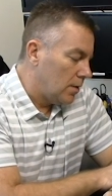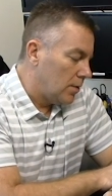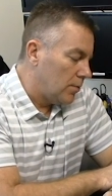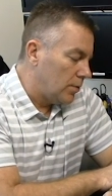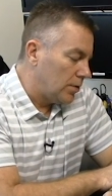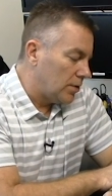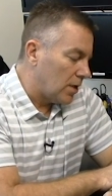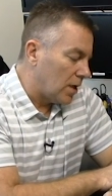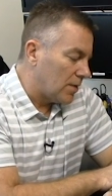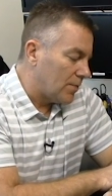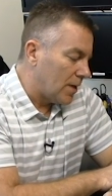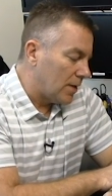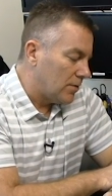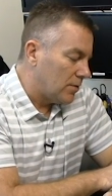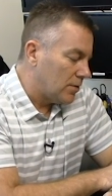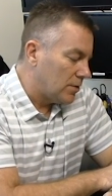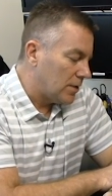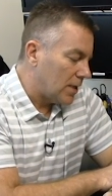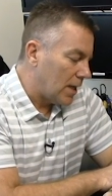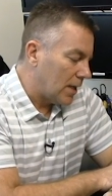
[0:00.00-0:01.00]
we talked about
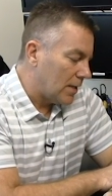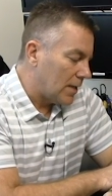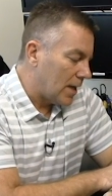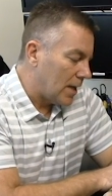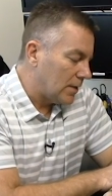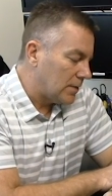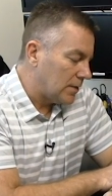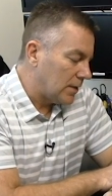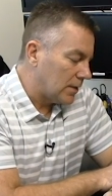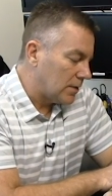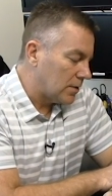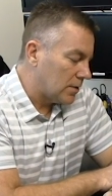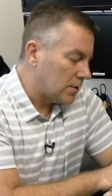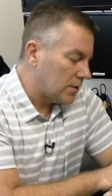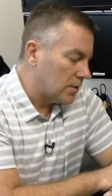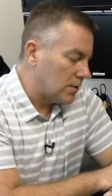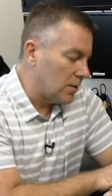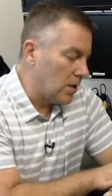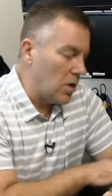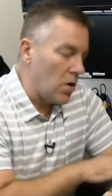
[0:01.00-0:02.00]
those
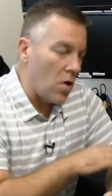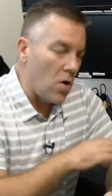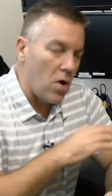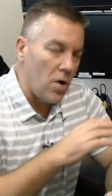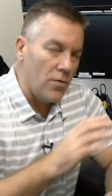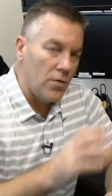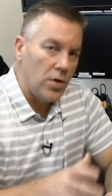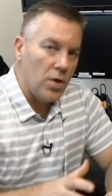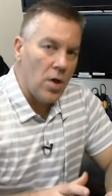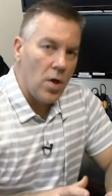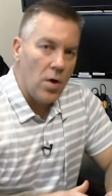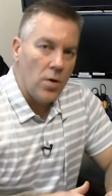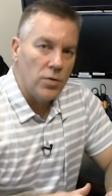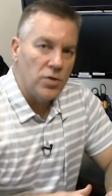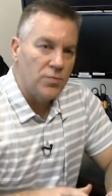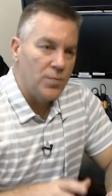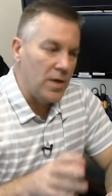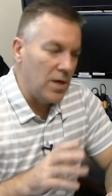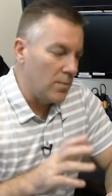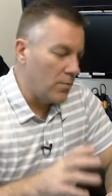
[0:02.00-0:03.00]
diagnostics and all the
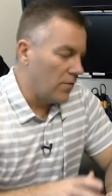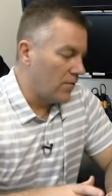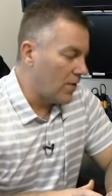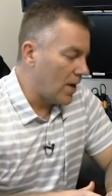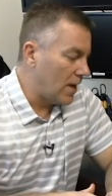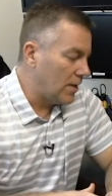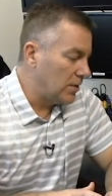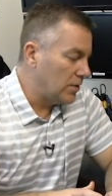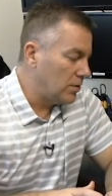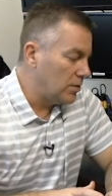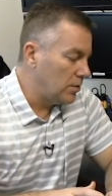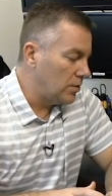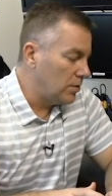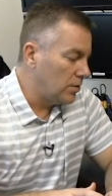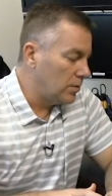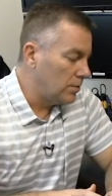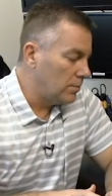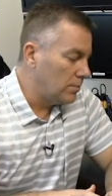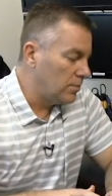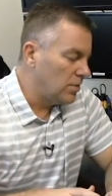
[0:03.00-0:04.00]
codes being provided to
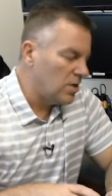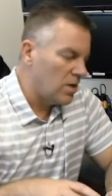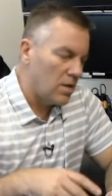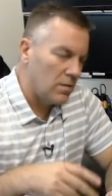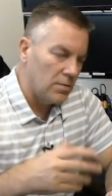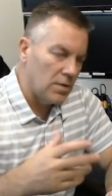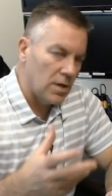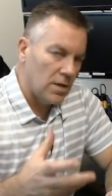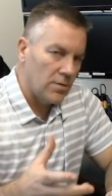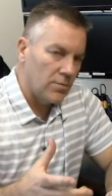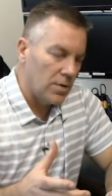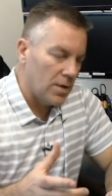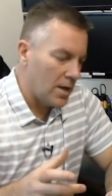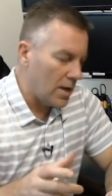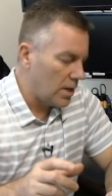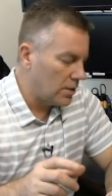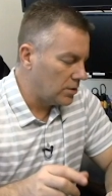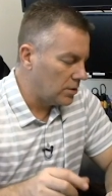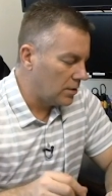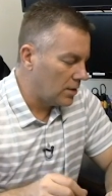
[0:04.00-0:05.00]
you. So kind of
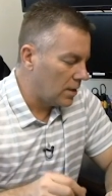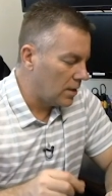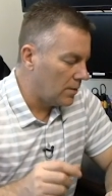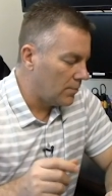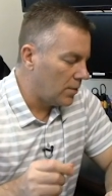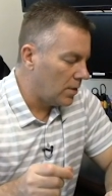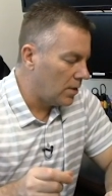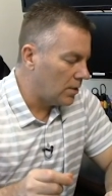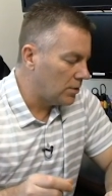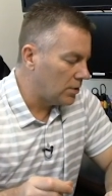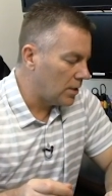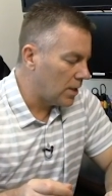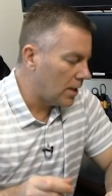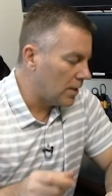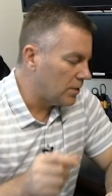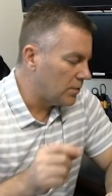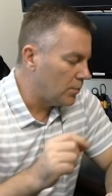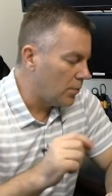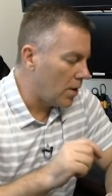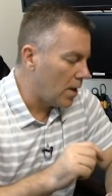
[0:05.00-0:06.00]
rehashing that,
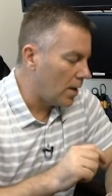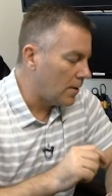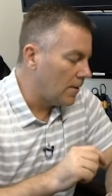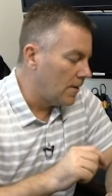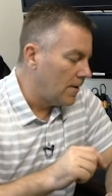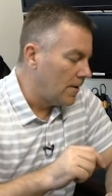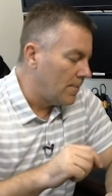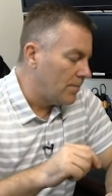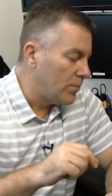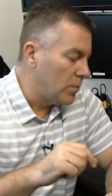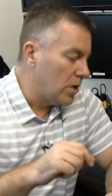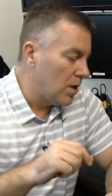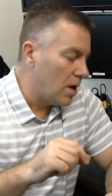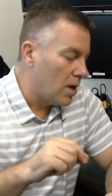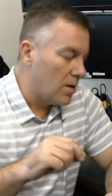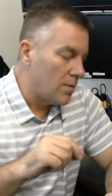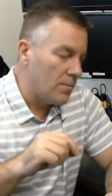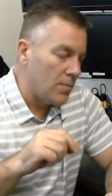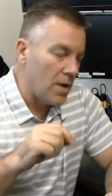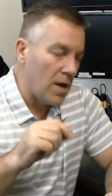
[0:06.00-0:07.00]
apologize, but you
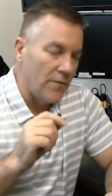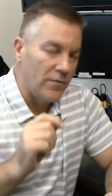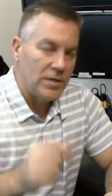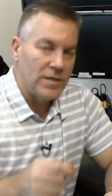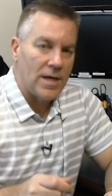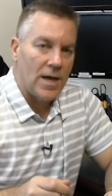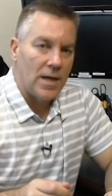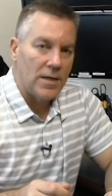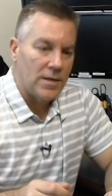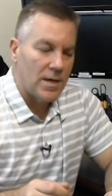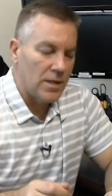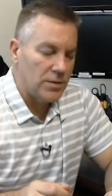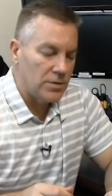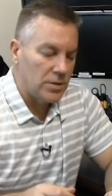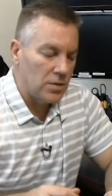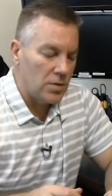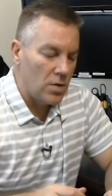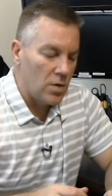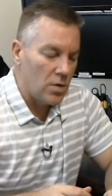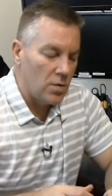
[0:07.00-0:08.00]
know, every
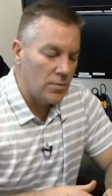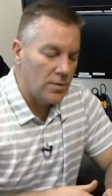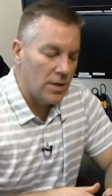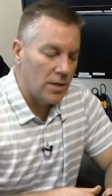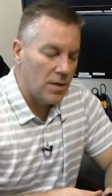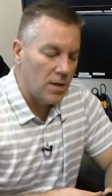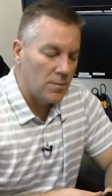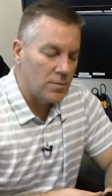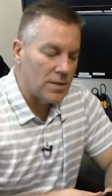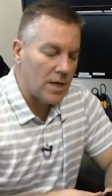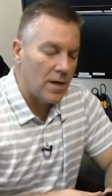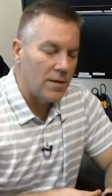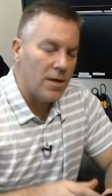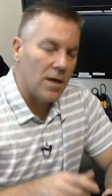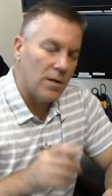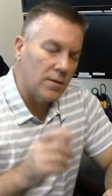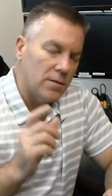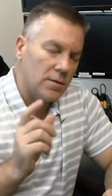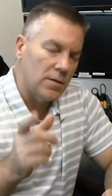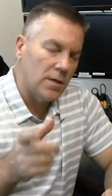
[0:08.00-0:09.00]
diagnostic code that comes out.
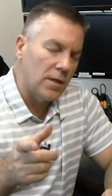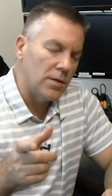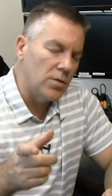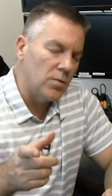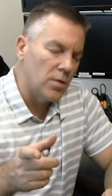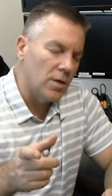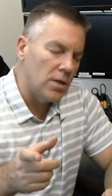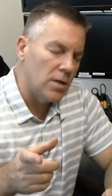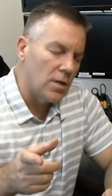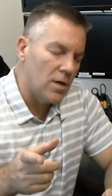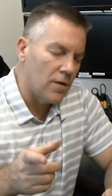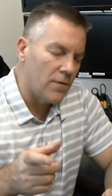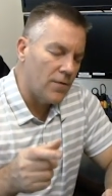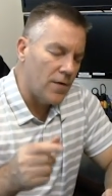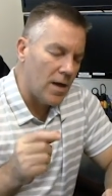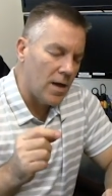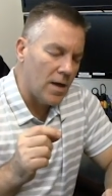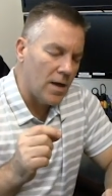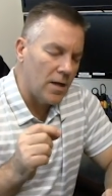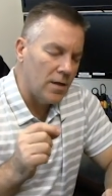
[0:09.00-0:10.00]
Now, I do want to
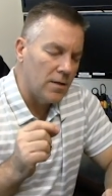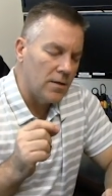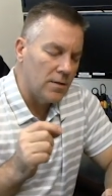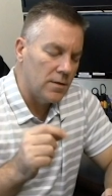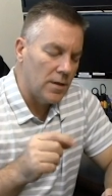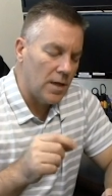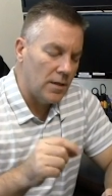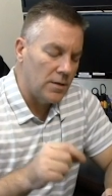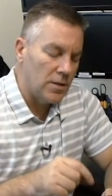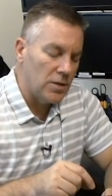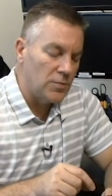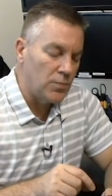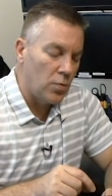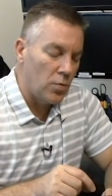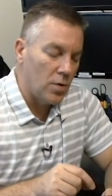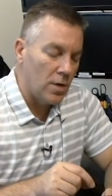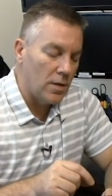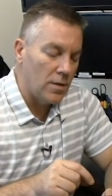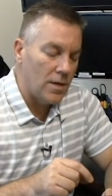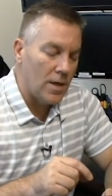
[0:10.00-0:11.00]
clarify at this
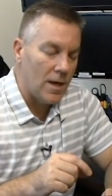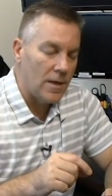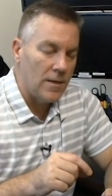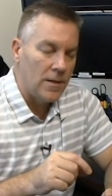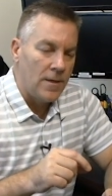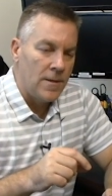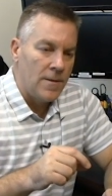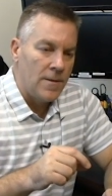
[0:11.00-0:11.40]
point that